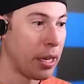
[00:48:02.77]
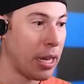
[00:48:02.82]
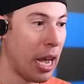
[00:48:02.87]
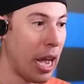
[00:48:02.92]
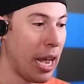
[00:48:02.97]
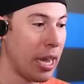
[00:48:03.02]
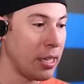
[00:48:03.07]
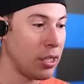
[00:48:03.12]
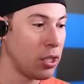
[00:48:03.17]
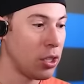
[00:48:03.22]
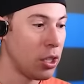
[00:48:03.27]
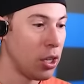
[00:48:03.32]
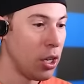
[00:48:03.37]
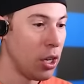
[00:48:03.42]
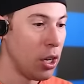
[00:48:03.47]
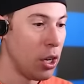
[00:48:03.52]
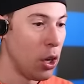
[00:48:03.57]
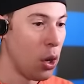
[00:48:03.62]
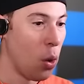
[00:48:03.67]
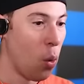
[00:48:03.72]
Guys,
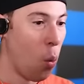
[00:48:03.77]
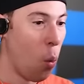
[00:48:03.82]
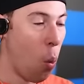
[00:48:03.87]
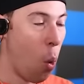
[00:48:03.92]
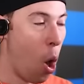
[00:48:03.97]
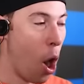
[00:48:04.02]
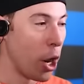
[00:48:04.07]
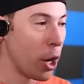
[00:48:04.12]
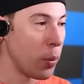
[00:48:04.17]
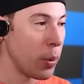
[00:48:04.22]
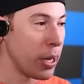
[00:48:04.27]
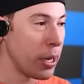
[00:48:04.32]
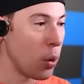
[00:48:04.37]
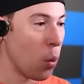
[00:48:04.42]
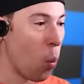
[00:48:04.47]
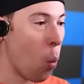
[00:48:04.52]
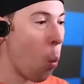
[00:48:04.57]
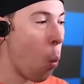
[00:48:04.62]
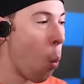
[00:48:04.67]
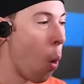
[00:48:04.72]
what are we...
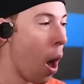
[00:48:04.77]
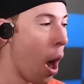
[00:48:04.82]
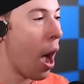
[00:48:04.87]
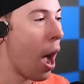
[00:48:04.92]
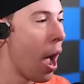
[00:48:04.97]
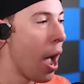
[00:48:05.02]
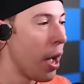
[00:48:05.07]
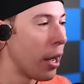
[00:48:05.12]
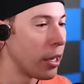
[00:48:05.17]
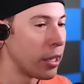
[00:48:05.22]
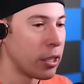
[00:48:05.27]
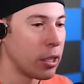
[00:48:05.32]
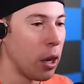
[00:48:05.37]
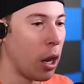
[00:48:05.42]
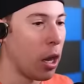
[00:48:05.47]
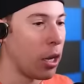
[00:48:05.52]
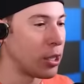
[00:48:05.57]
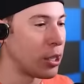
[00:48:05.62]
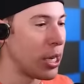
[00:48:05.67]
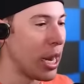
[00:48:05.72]

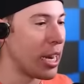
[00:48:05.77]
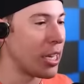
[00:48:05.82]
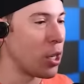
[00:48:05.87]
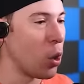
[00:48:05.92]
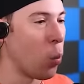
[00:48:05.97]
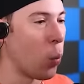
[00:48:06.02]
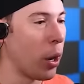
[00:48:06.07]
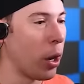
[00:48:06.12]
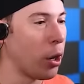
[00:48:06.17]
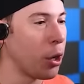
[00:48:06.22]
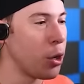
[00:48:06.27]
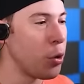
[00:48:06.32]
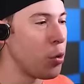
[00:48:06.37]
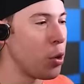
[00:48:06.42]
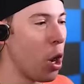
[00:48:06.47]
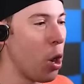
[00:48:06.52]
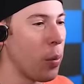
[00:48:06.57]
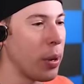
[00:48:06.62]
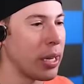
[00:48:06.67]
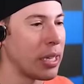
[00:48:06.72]
Santa, where are you
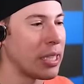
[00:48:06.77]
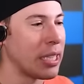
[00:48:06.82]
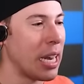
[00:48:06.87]
going?